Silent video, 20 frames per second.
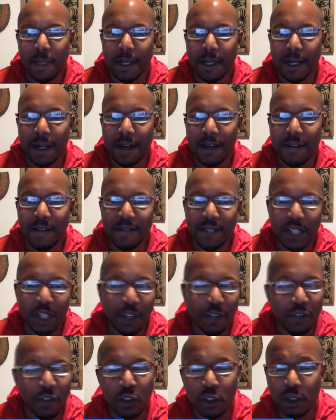Um, you
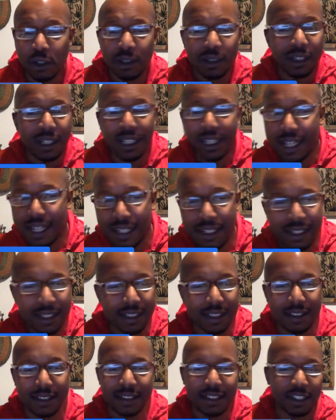know, full,
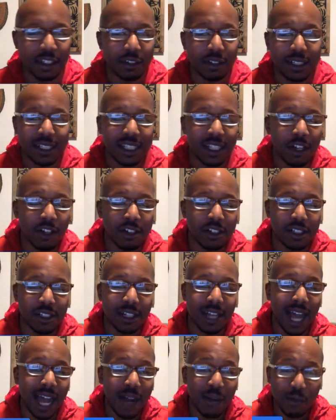you know,
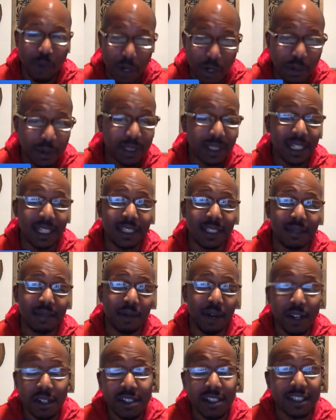disclosure, I work with London
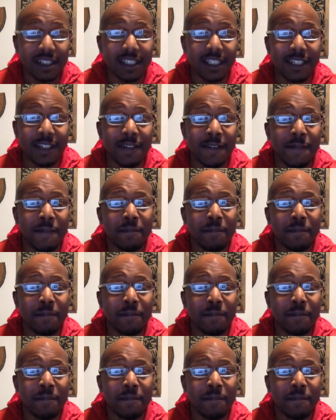personally